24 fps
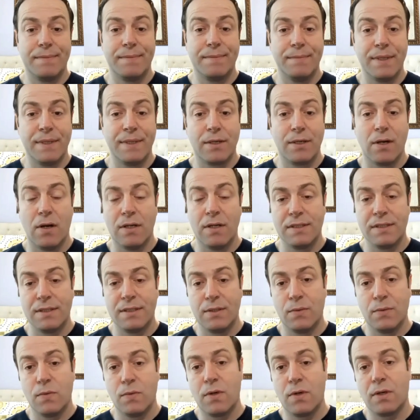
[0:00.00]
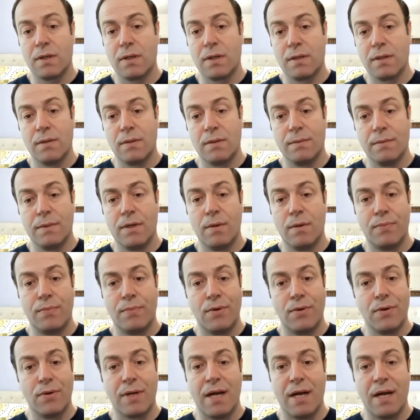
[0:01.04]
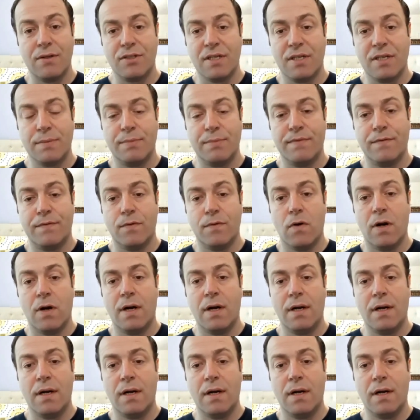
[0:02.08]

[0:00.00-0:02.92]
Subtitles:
because the war, you know, broke out just before.